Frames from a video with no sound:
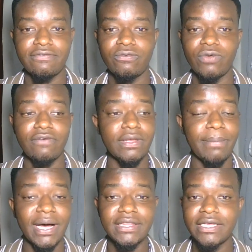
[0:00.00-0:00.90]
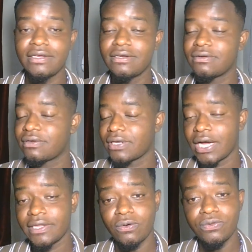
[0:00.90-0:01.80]
We have the bad thing
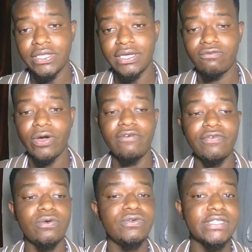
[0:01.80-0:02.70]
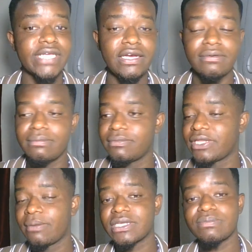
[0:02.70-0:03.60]
and the good thing. For every good side,
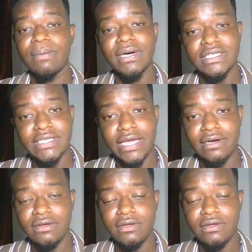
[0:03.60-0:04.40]
there must be a bad side.